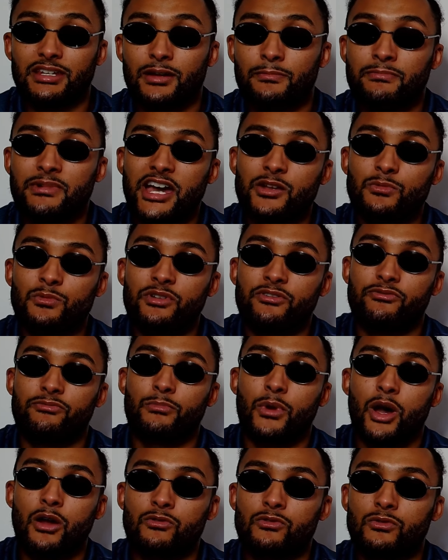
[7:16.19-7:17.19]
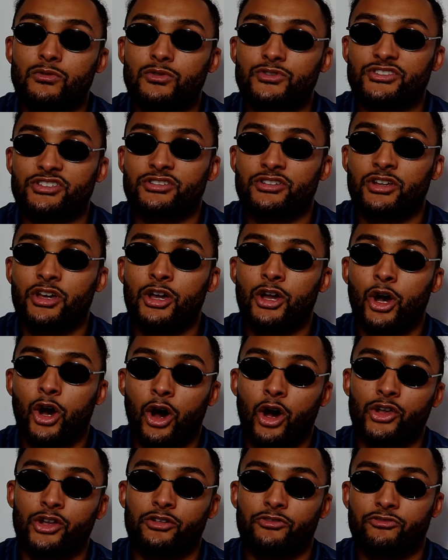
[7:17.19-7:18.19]
A man with morals and
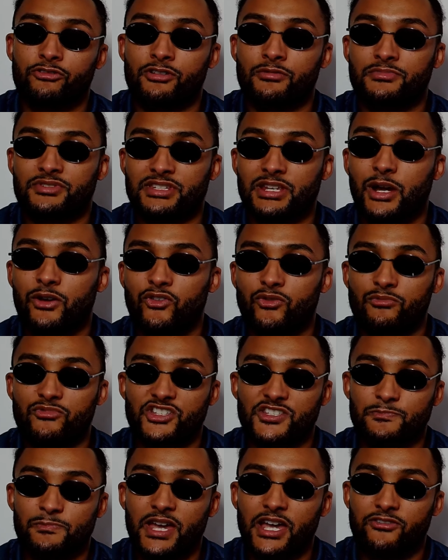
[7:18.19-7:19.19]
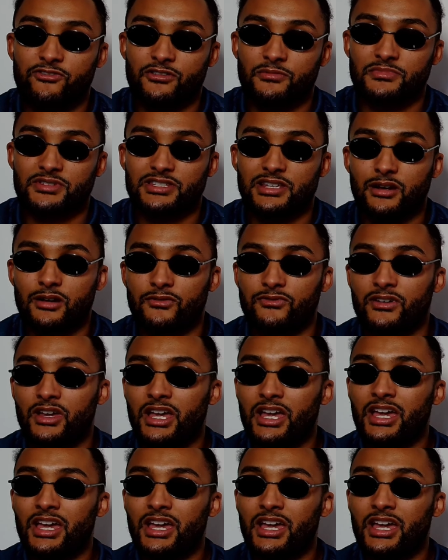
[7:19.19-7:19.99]
honour for himself and respect for himself